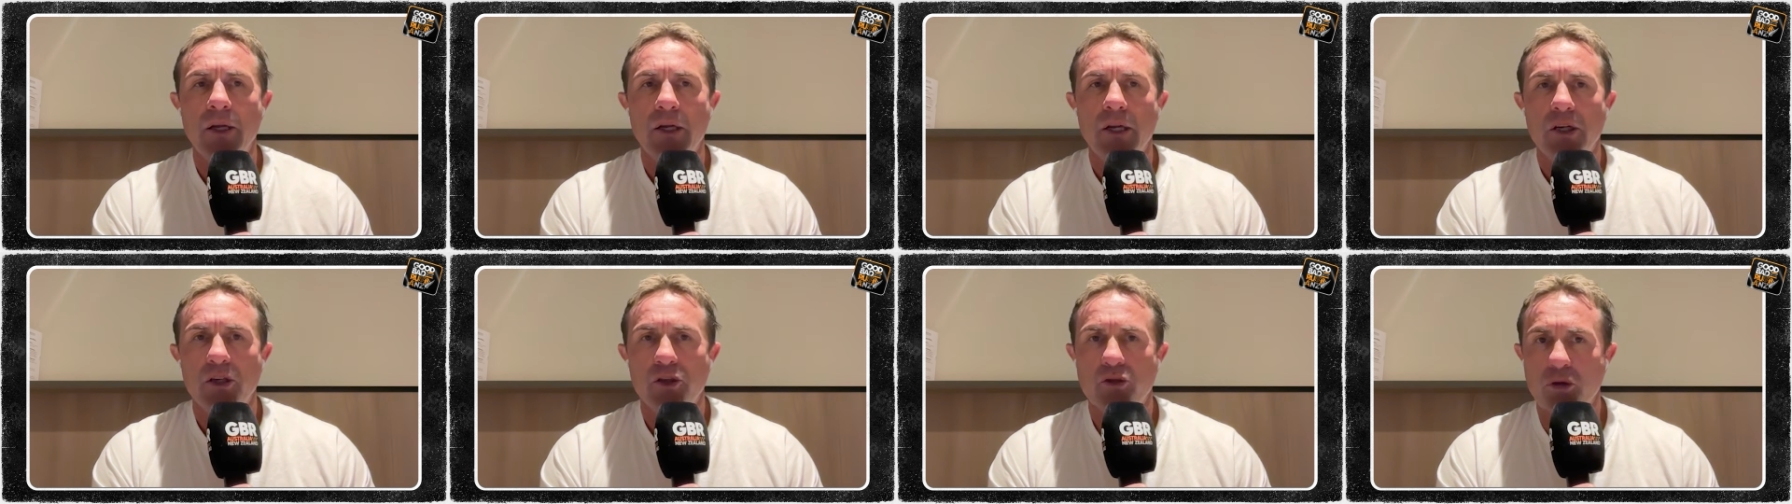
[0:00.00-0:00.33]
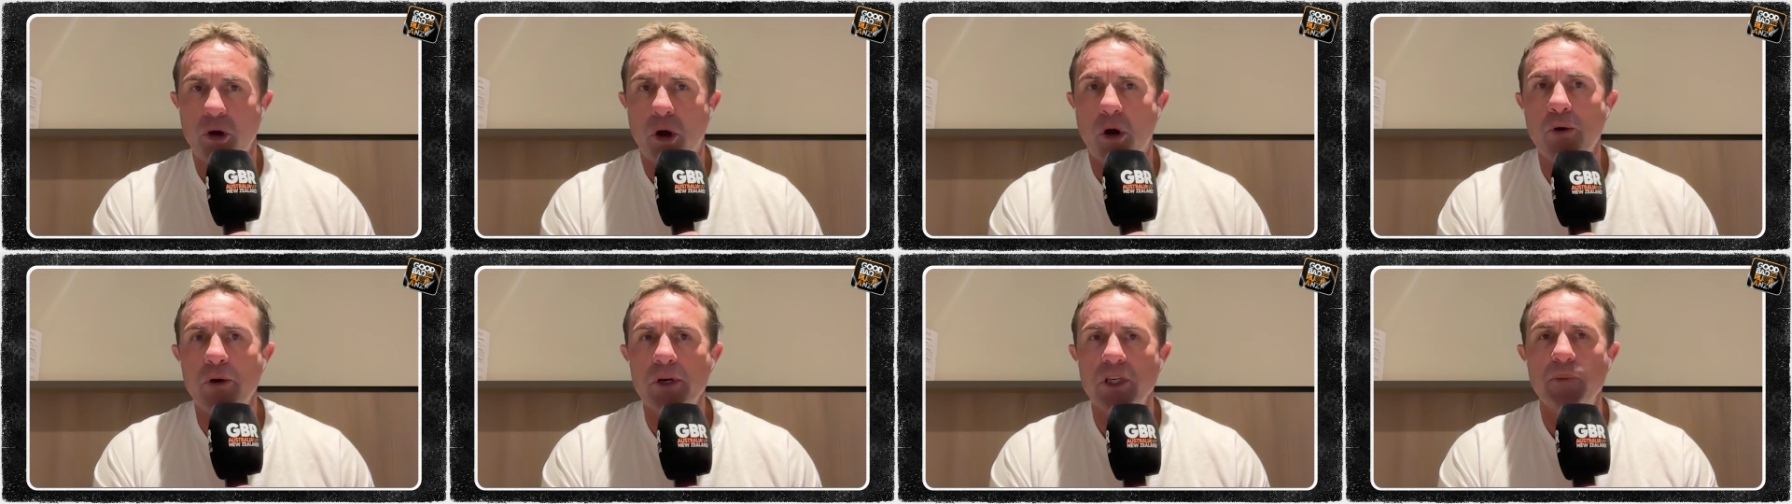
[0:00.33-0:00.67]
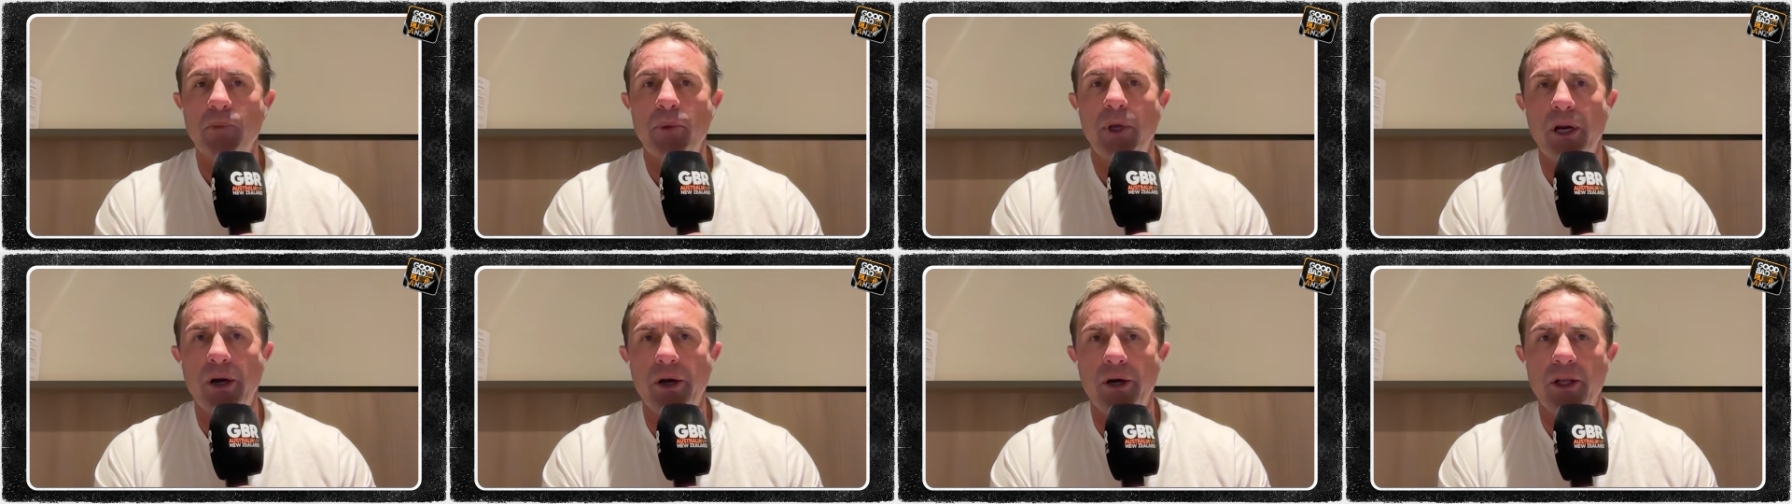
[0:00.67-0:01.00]
strongest
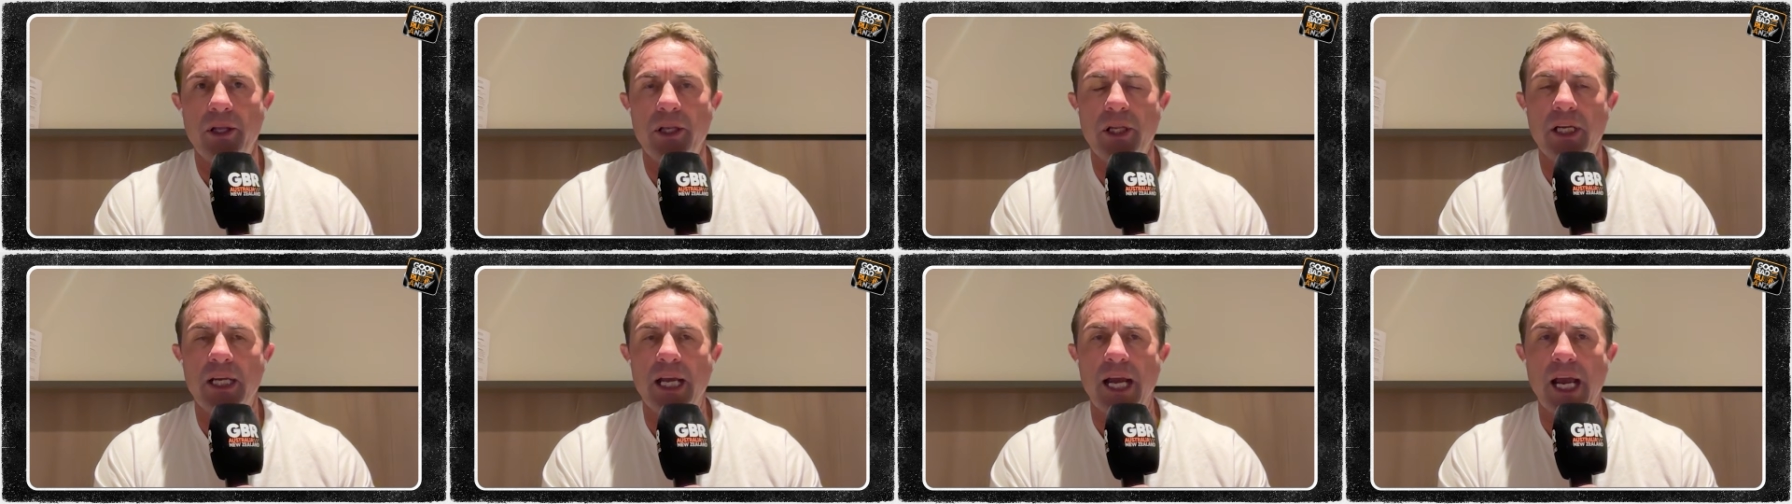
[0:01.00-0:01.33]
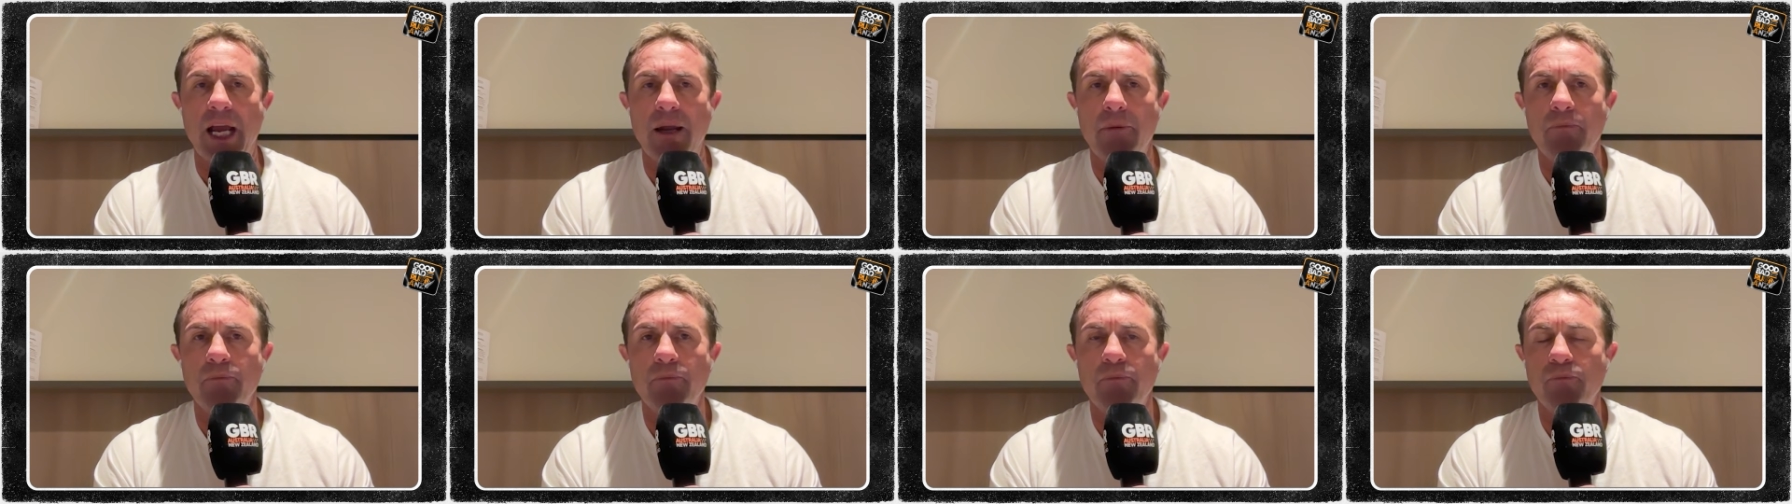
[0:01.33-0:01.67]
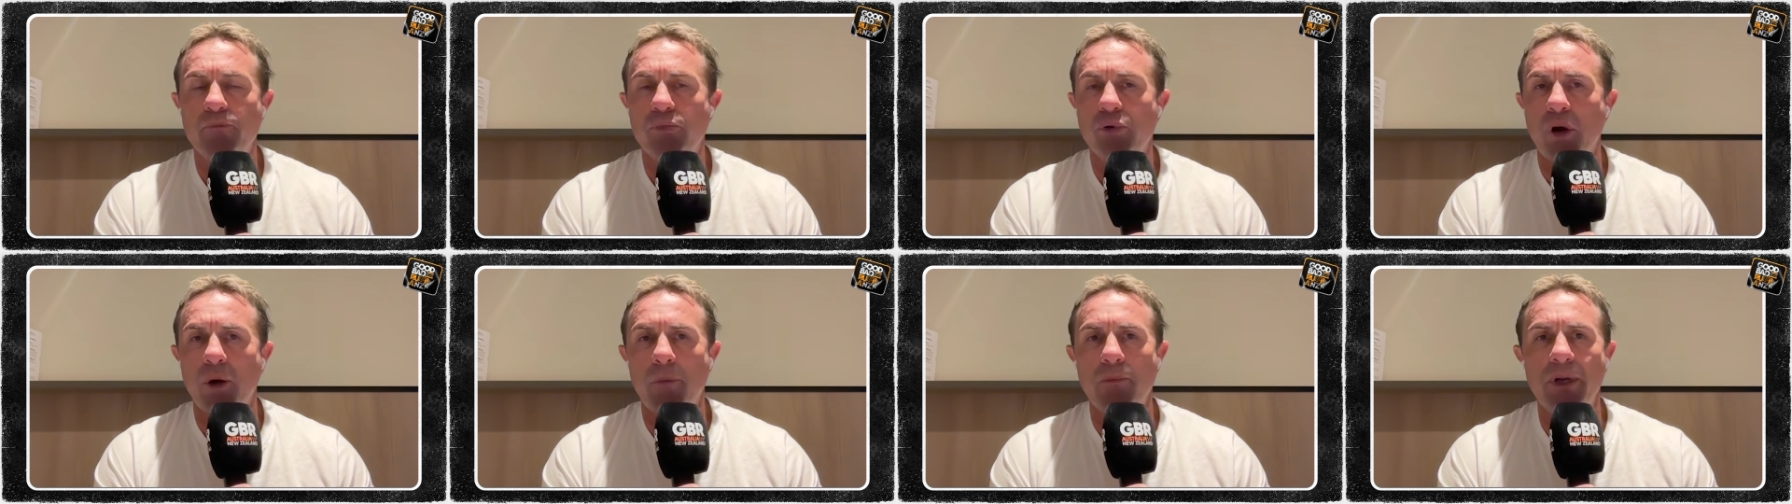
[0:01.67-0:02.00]
period of the game
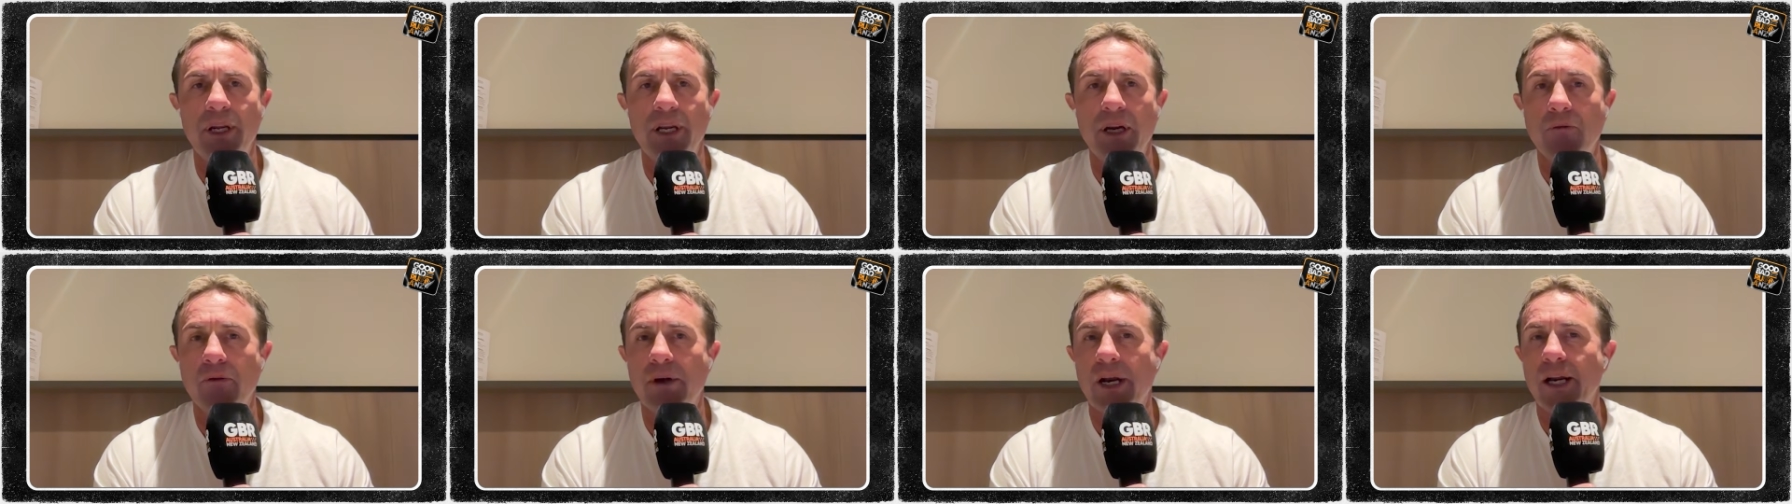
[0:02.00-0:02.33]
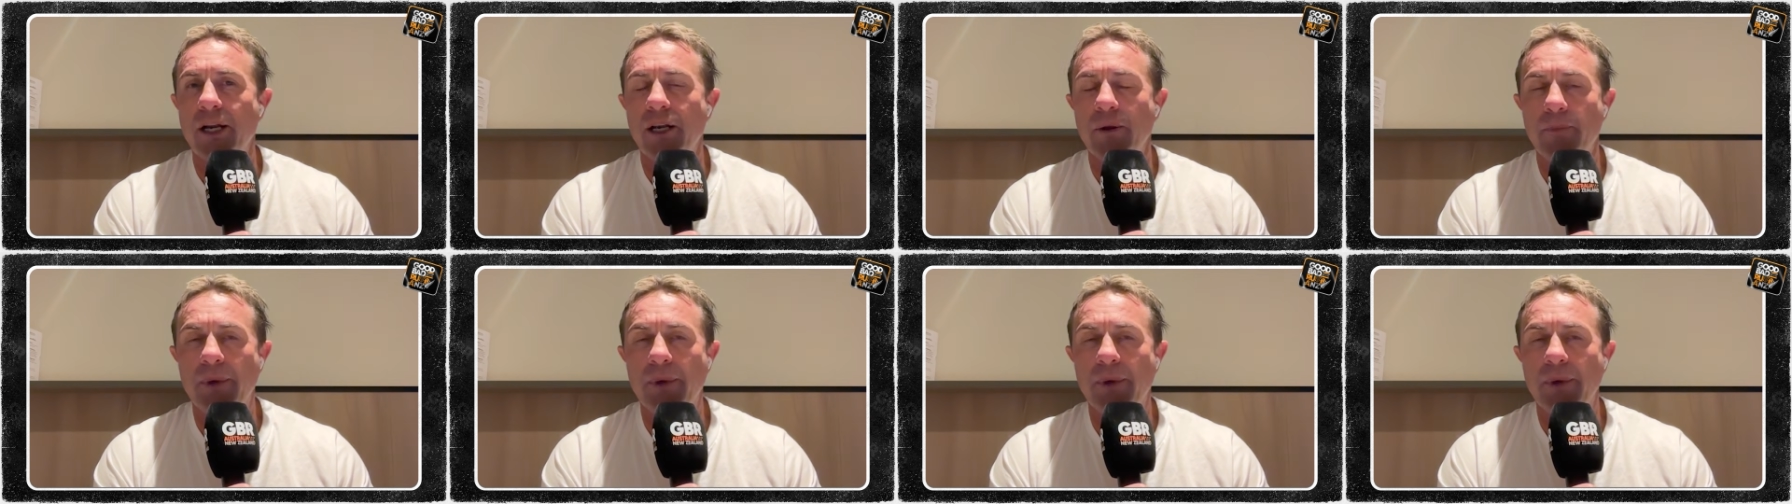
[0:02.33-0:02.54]
probably around